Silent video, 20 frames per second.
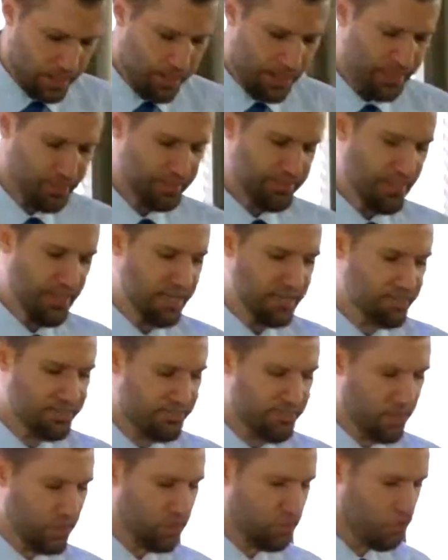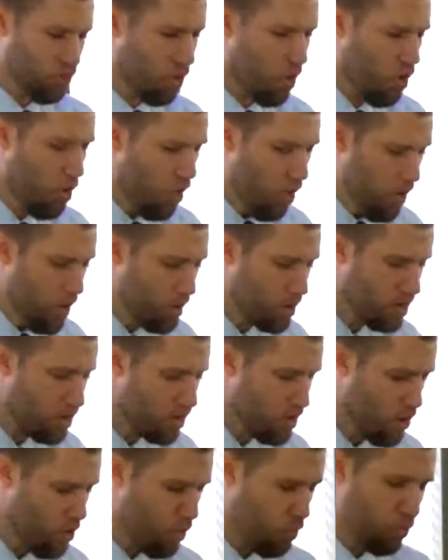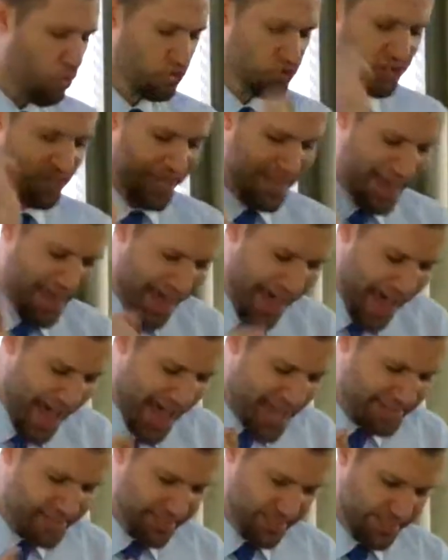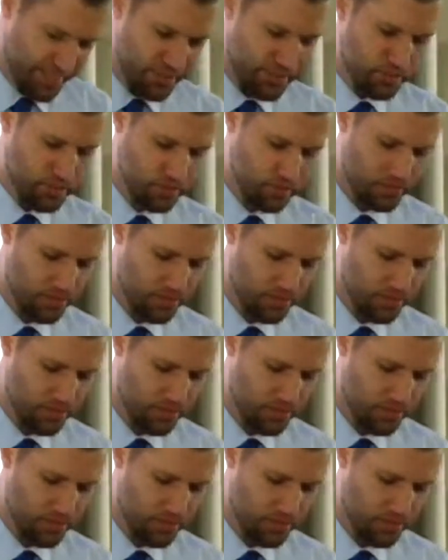He says the law was added